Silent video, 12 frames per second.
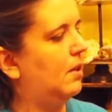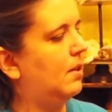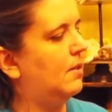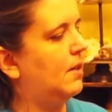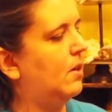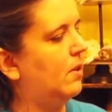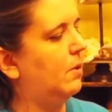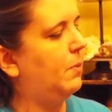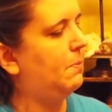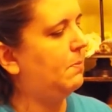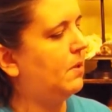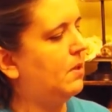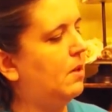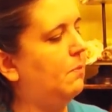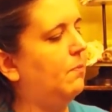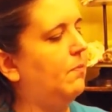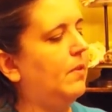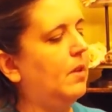Is that all the whips? No.
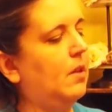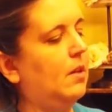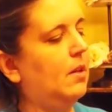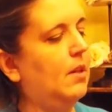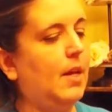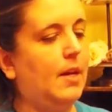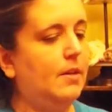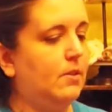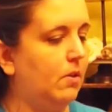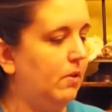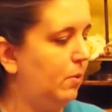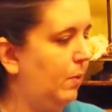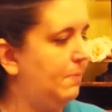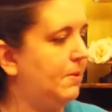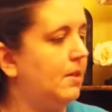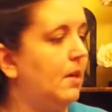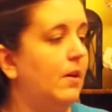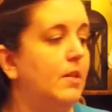That is all the whips.
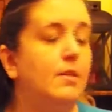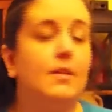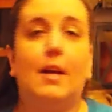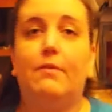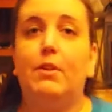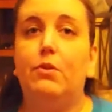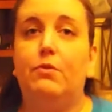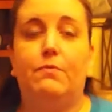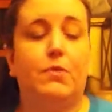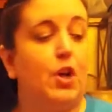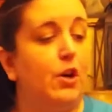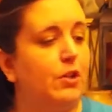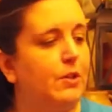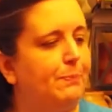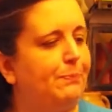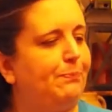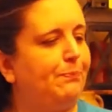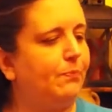Now I just have a new start.
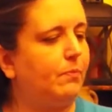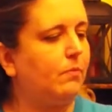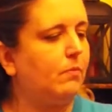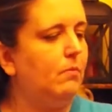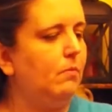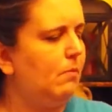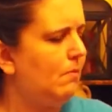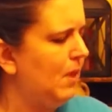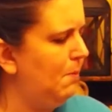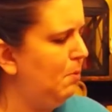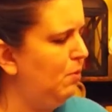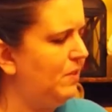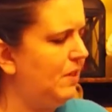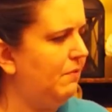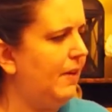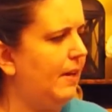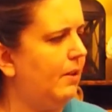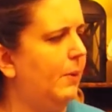Move stuff
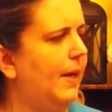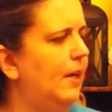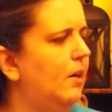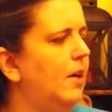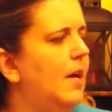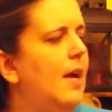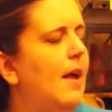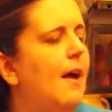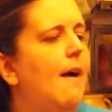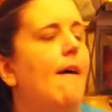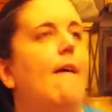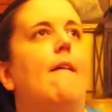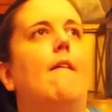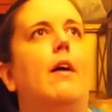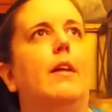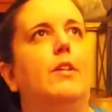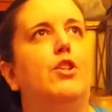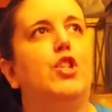out of the way here. On
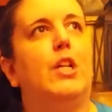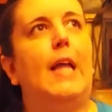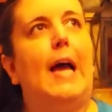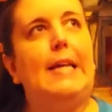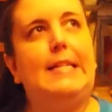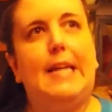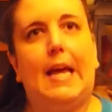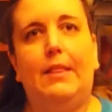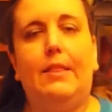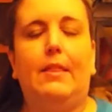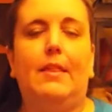July 10th,